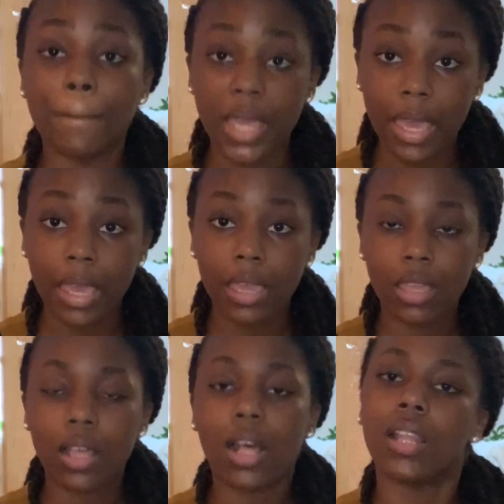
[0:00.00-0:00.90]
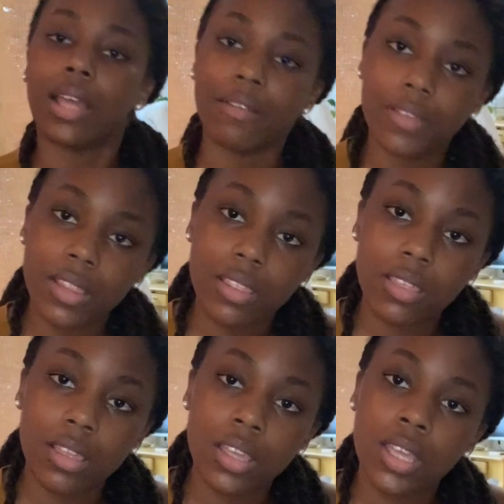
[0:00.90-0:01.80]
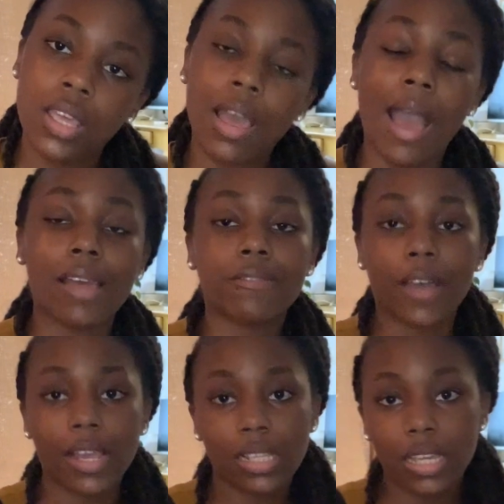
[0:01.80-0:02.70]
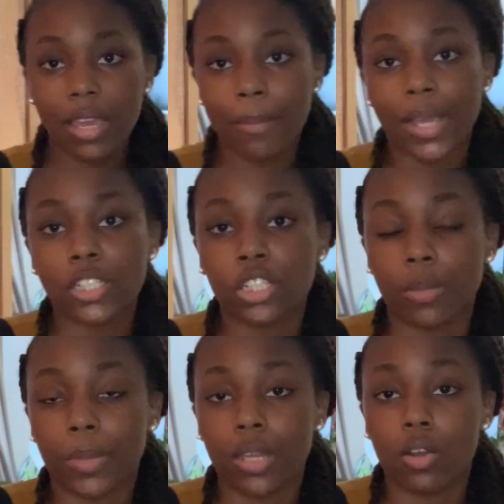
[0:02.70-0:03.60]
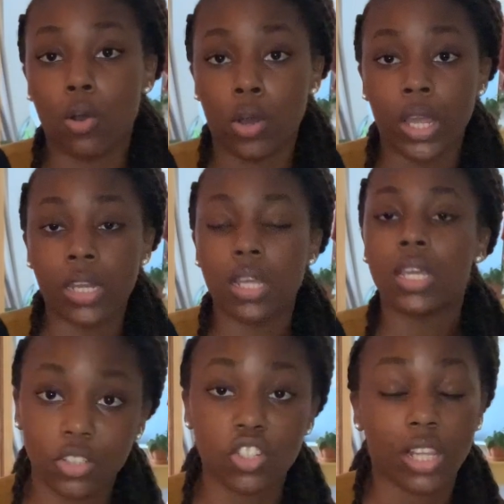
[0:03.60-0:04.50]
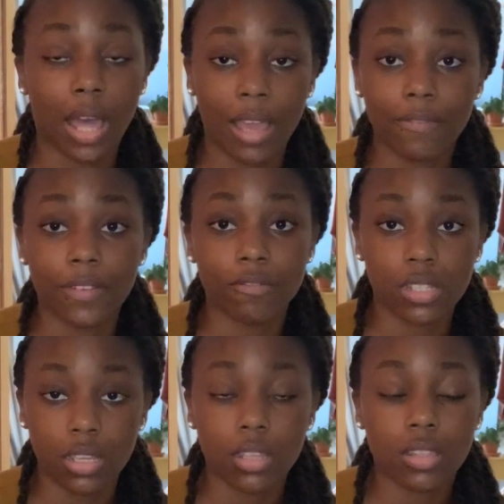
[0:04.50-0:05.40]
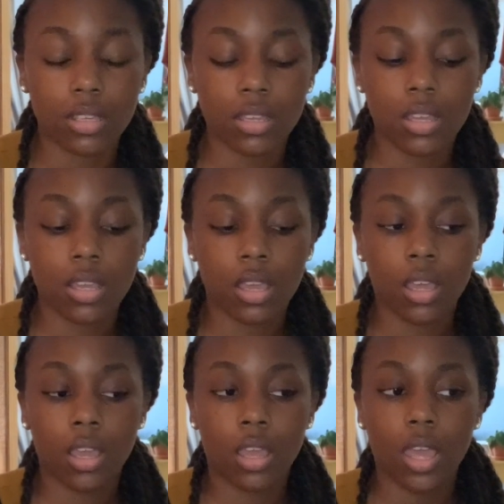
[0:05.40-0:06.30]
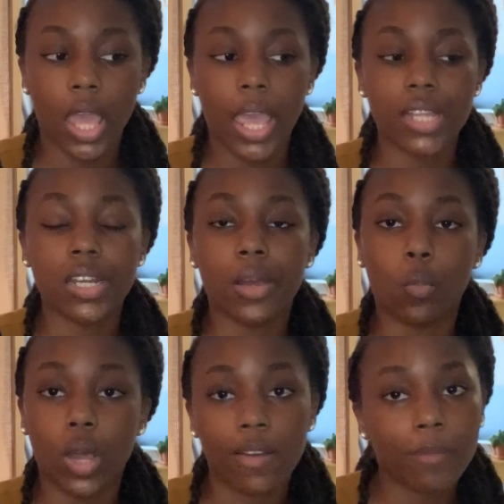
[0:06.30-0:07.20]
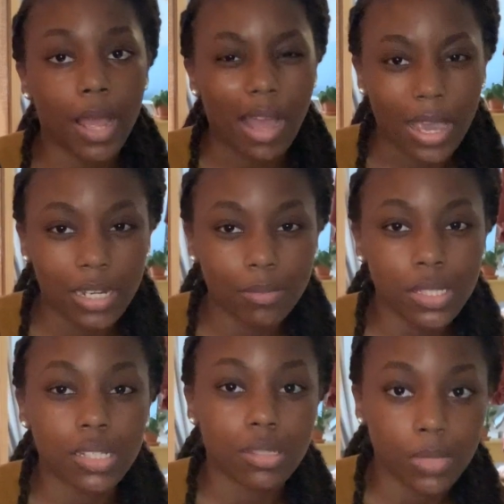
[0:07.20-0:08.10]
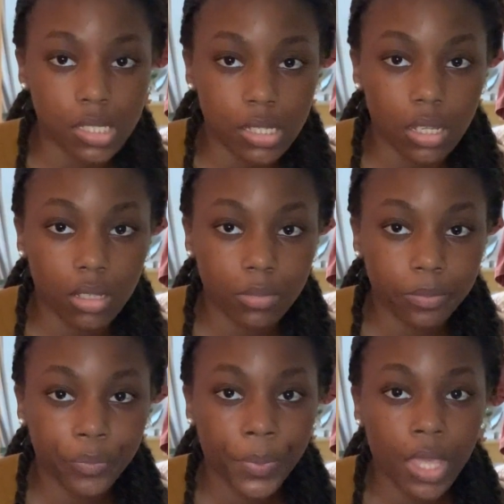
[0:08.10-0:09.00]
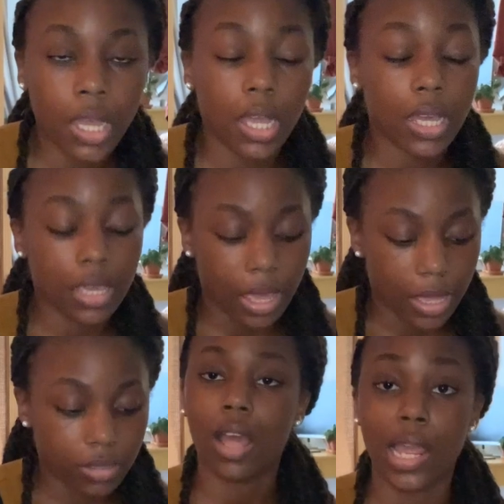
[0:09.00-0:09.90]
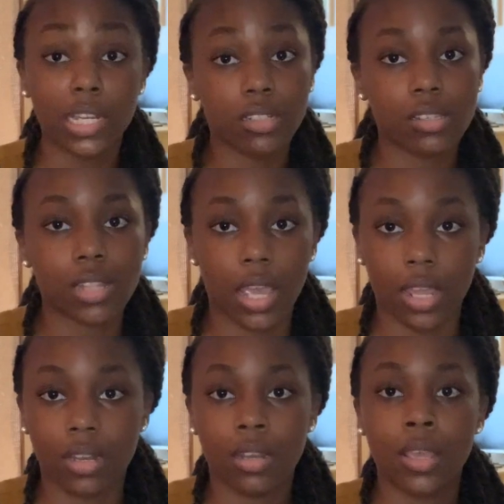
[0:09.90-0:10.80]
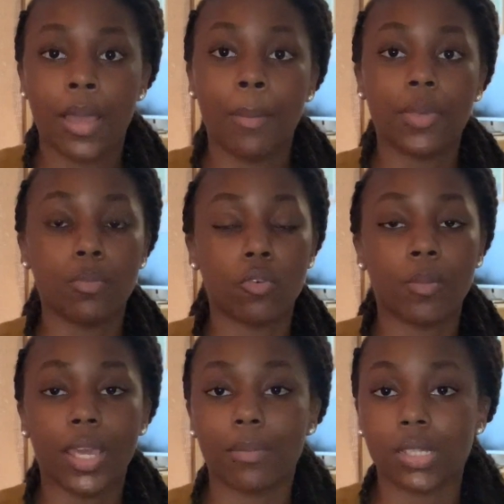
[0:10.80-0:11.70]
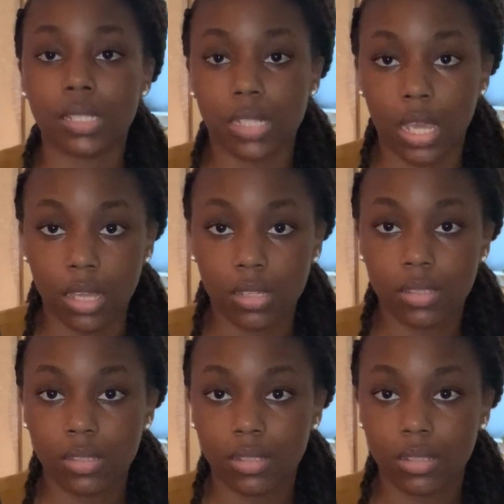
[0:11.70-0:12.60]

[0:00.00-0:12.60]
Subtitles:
May 11th. I finally get my shipment on July 15th, and one of my items is missing. Again, I understand people make mistakes,